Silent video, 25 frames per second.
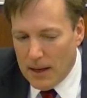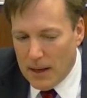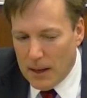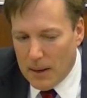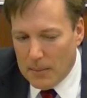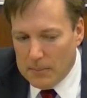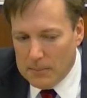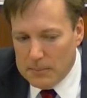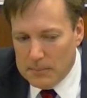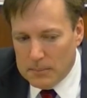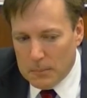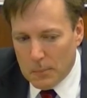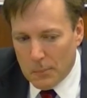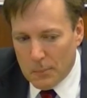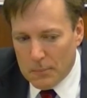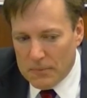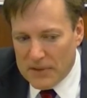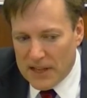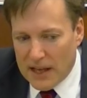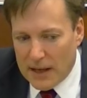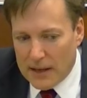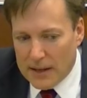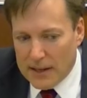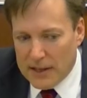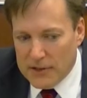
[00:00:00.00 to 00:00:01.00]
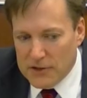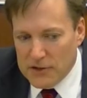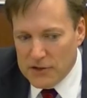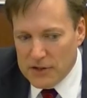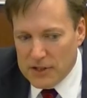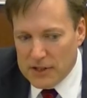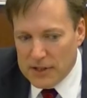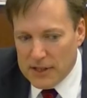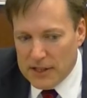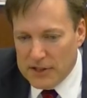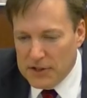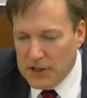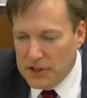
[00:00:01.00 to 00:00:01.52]
Um, it,
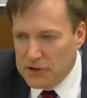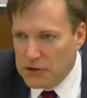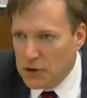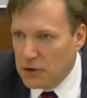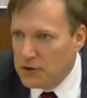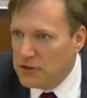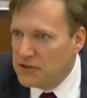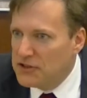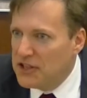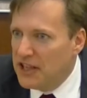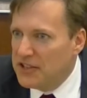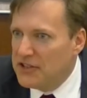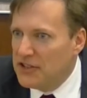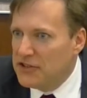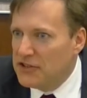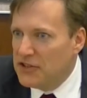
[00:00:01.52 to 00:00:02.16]
in a certain sense,